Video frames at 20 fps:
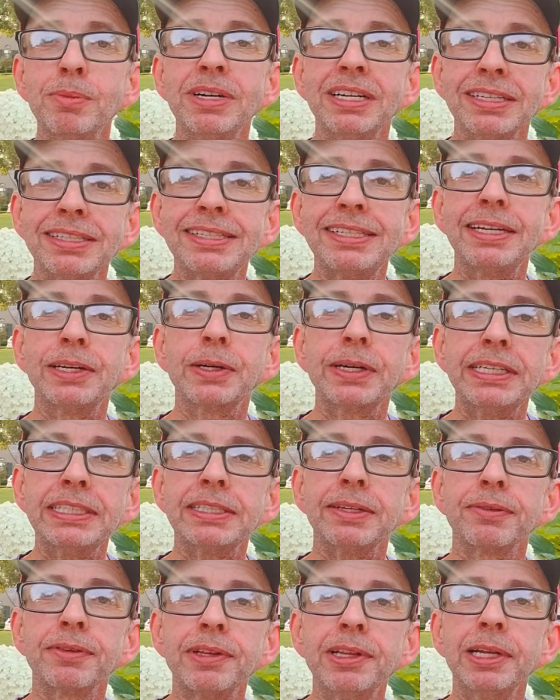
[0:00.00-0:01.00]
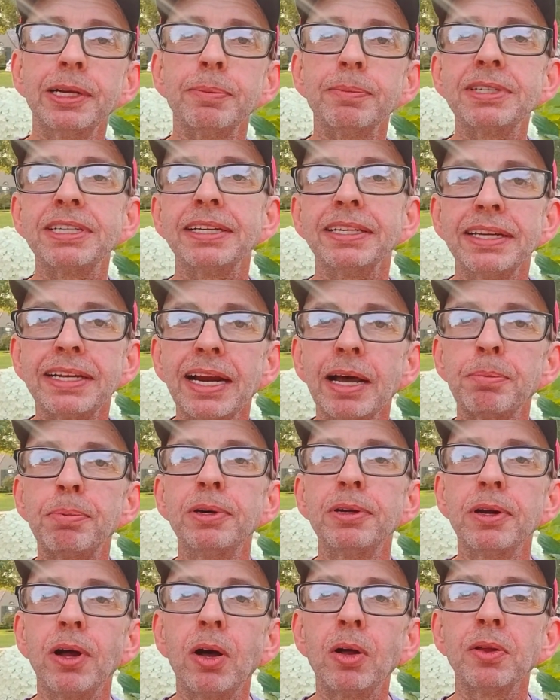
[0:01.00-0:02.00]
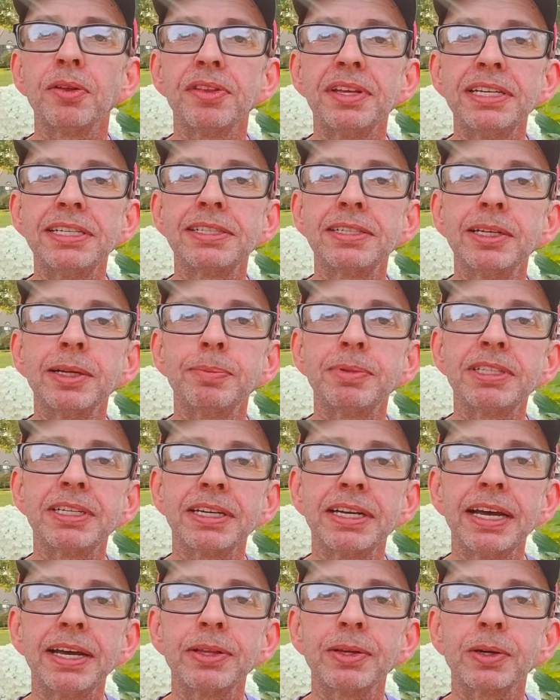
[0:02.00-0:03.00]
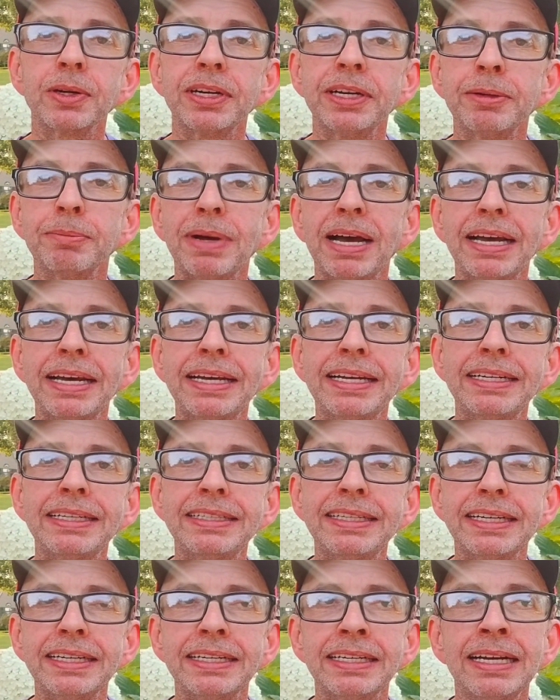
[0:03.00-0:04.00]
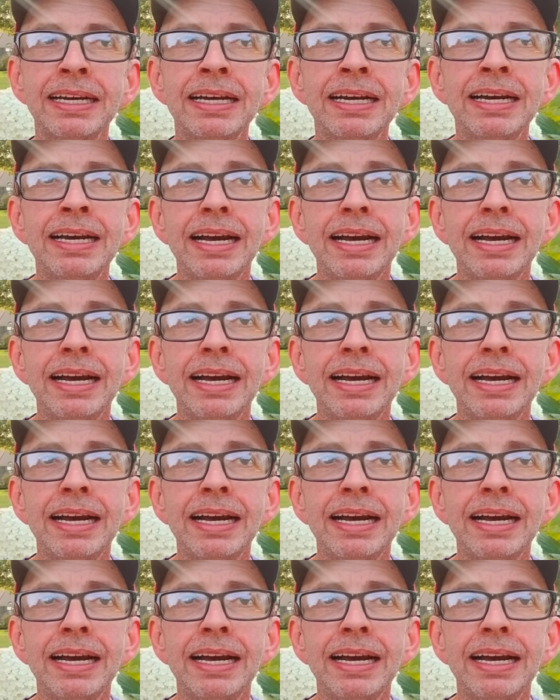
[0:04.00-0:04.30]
in a series of clips, and then I put all of these clips together in my editing,